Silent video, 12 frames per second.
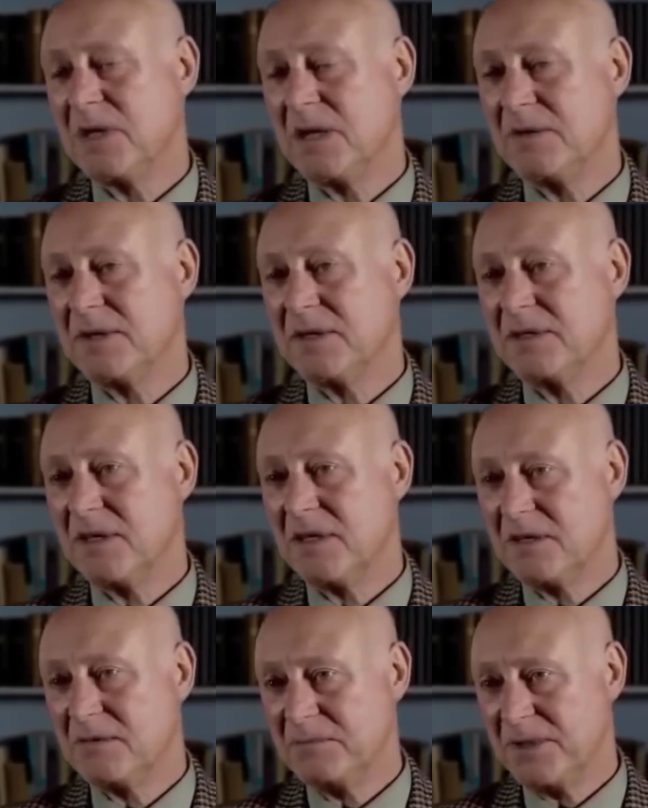how it can
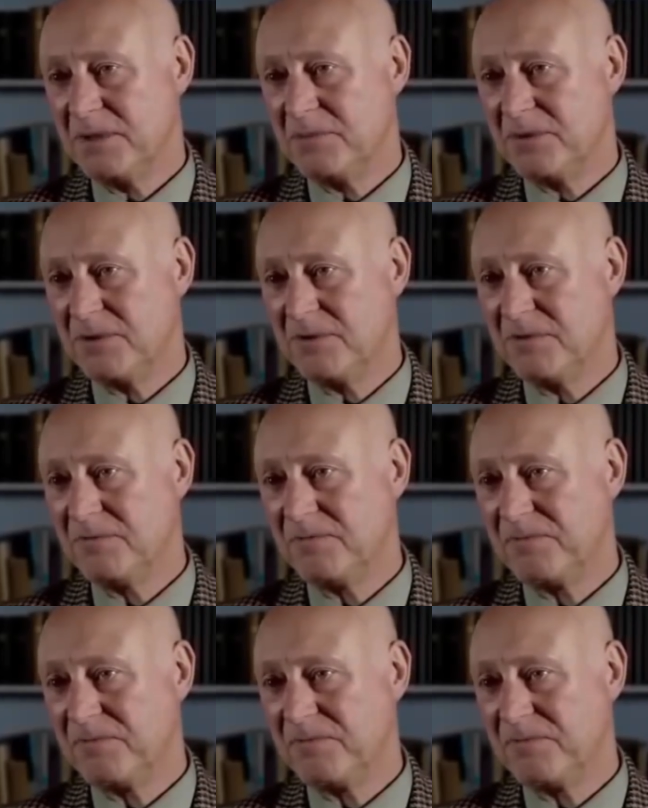harm people.